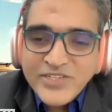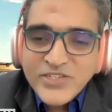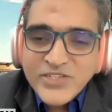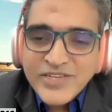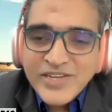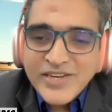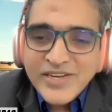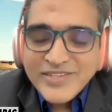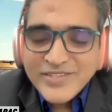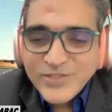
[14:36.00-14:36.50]

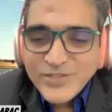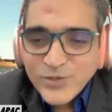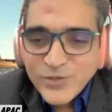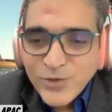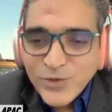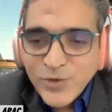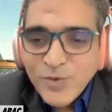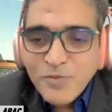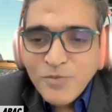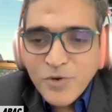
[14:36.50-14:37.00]
digital is
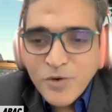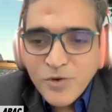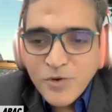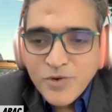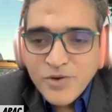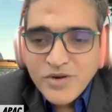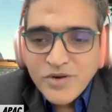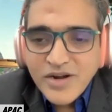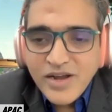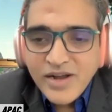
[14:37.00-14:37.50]
no
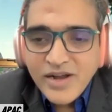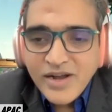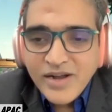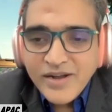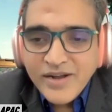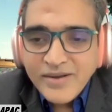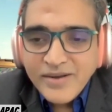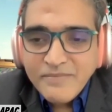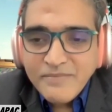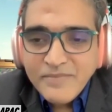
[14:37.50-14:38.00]
more
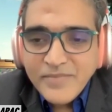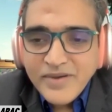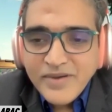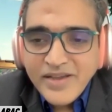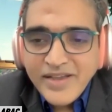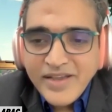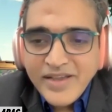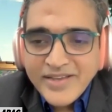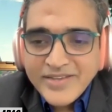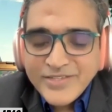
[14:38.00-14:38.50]

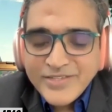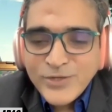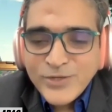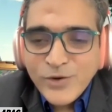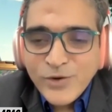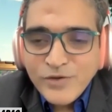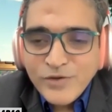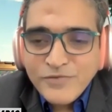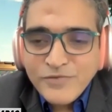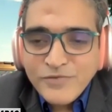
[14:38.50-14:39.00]
a
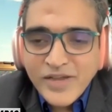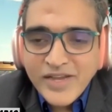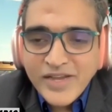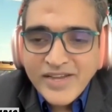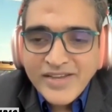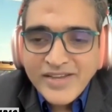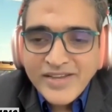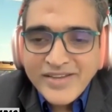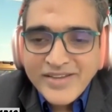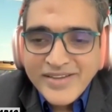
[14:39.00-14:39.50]
sort of
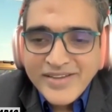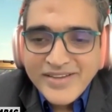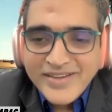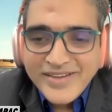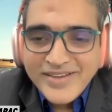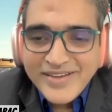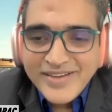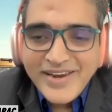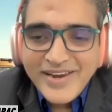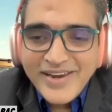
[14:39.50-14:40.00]
a
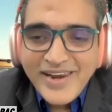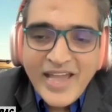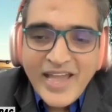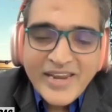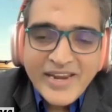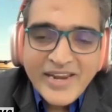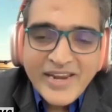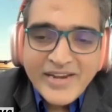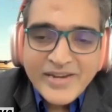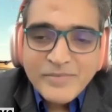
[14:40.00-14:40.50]

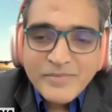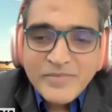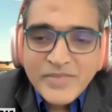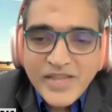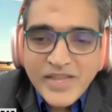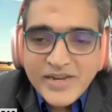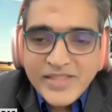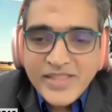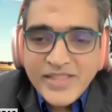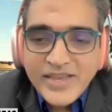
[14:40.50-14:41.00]
line
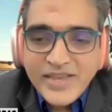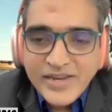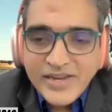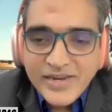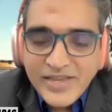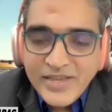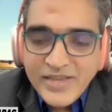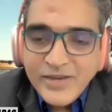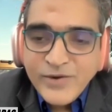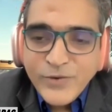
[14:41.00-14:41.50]
item that they
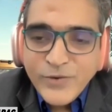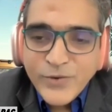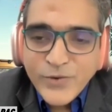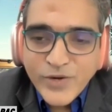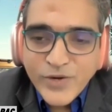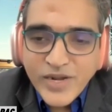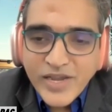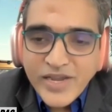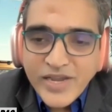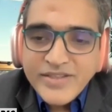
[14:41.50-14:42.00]
can
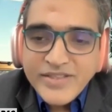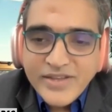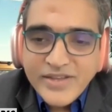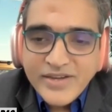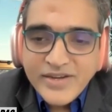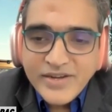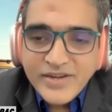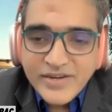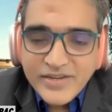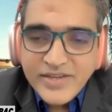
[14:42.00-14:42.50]
ignore, right?
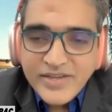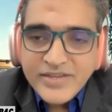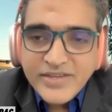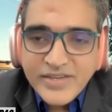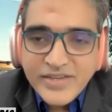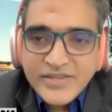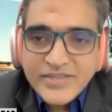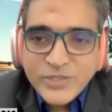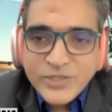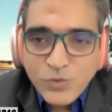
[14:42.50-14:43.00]

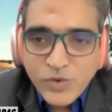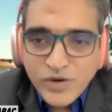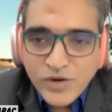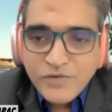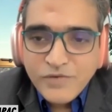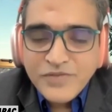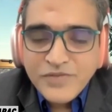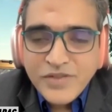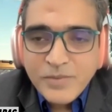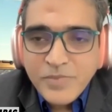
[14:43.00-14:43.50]
It's
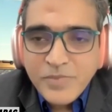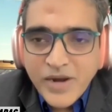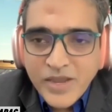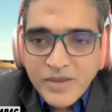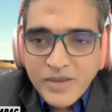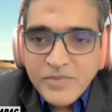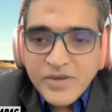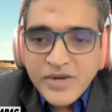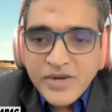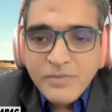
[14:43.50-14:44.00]
one of the
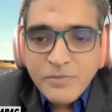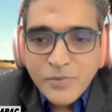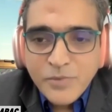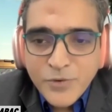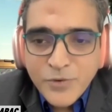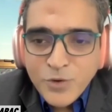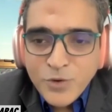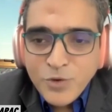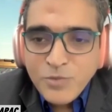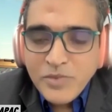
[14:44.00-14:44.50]
primary
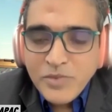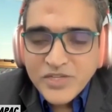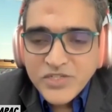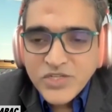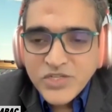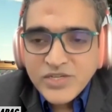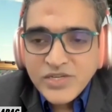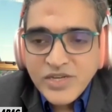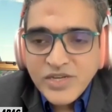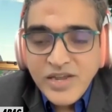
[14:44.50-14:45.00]
boardroom
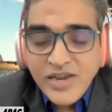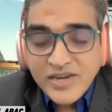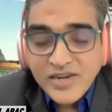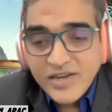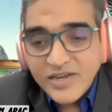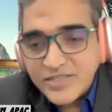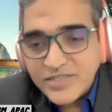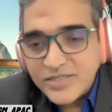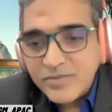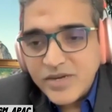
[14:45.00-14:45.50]
agenda,
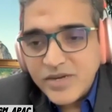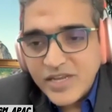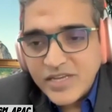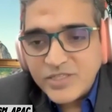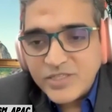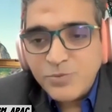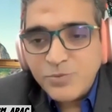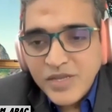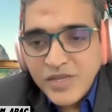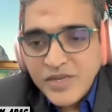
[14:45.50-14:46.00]
and customer
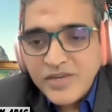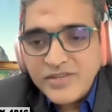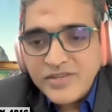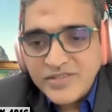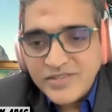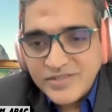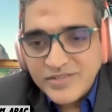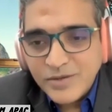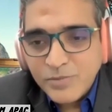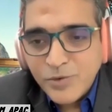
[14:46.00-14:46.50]

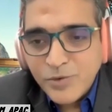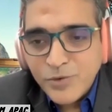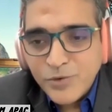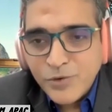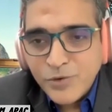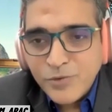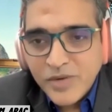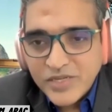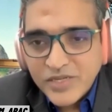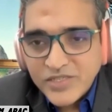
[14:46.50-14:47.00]
experience is a
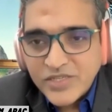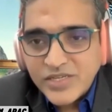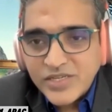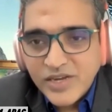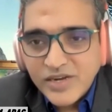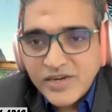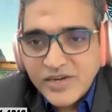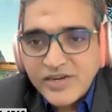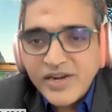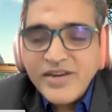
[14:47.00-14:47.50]
boardroom
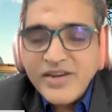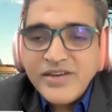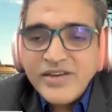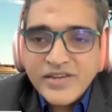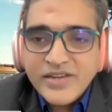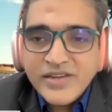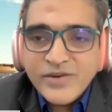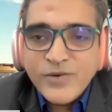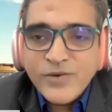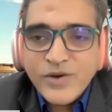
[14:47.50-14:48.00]
agenda, right?
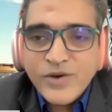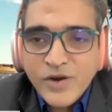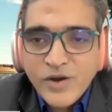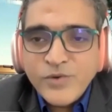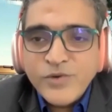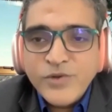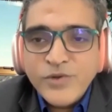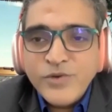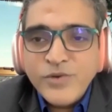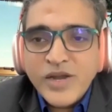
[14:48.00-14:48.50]

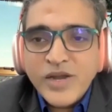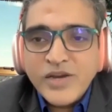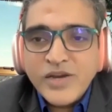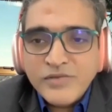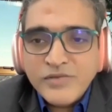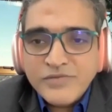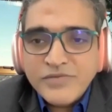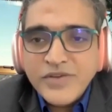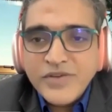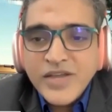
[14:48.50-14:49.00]
How do you
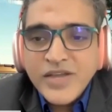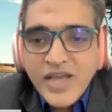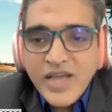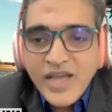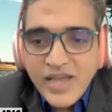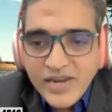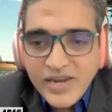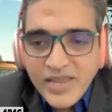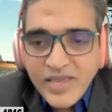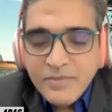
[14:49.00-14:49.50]
kind of
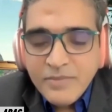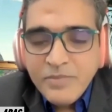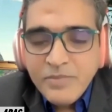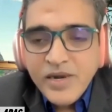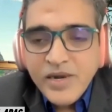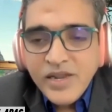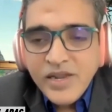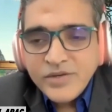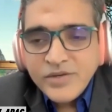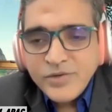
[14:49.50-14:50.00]

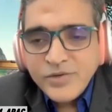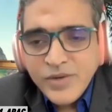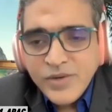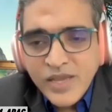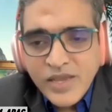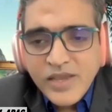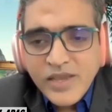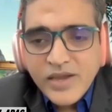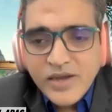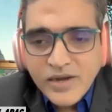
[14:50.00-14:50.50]
enable? And
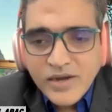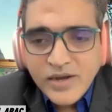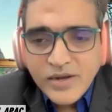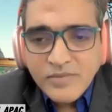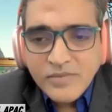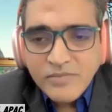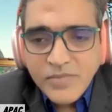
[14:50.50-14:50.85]
today,